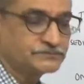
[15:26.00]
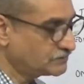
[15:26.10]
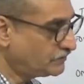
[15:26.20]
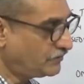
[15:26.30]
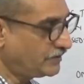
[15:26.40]

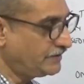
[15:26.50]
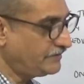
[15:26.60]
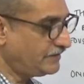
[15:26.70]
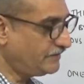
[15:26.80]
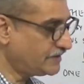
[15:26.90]
Fluorine will
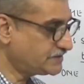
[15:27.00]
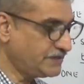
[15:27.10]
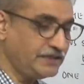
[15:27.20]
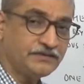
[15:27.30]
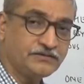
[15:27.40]
have less
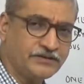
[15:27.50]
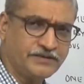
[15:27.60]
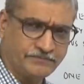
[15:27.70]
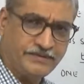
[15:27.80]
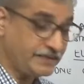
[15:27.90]
than chlorine,
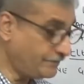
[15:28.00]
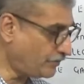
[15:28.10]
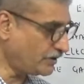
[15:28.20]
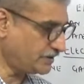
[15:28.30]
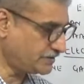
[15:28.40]
main
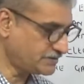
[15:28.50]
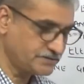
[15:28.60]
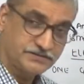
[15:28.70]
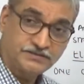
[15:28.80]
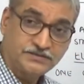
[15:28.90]
importance.
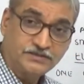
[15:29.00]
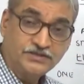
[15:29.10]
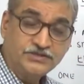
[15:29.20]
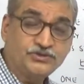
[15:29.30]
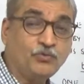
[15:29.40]

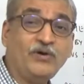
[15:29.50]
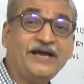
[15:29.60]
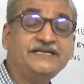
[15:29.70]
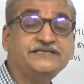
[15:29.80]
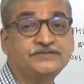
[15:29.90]
So why
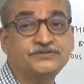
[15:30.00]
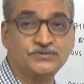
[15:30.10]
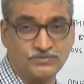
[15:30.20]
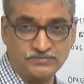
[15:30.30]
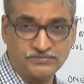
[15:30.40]
is it so?